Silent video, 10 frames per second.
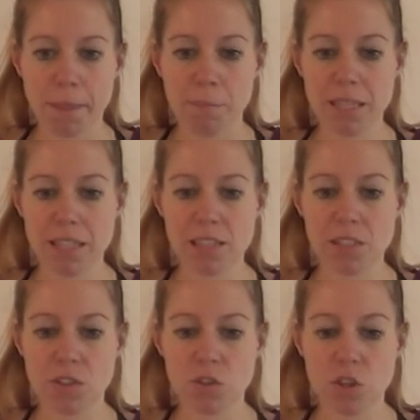
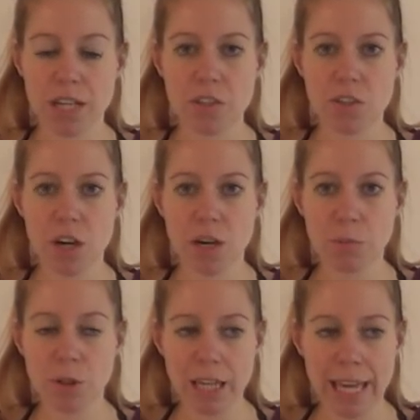because chances are
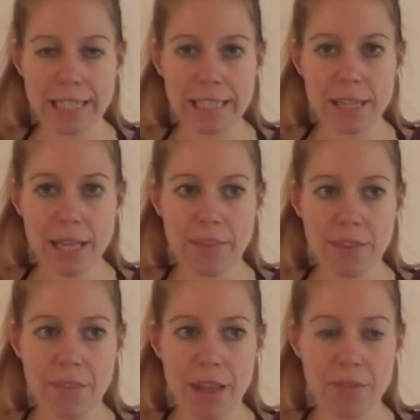more likely
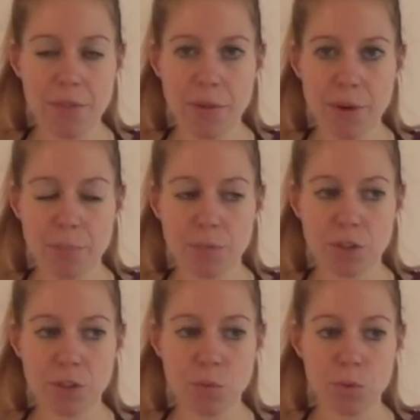then that the
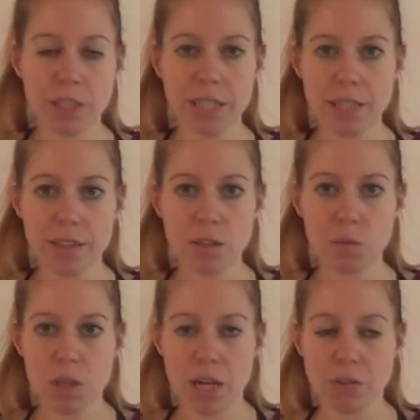raptor will heal
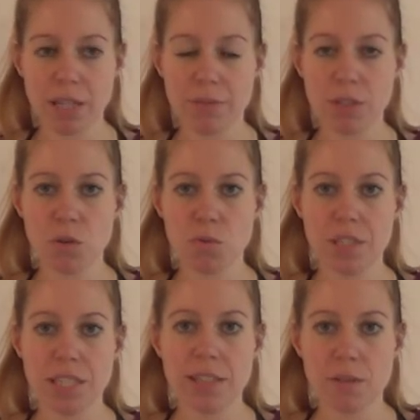without having to
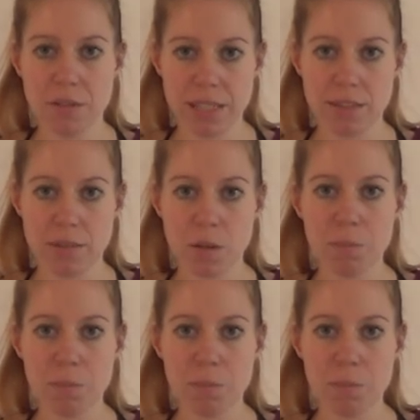visit a vet.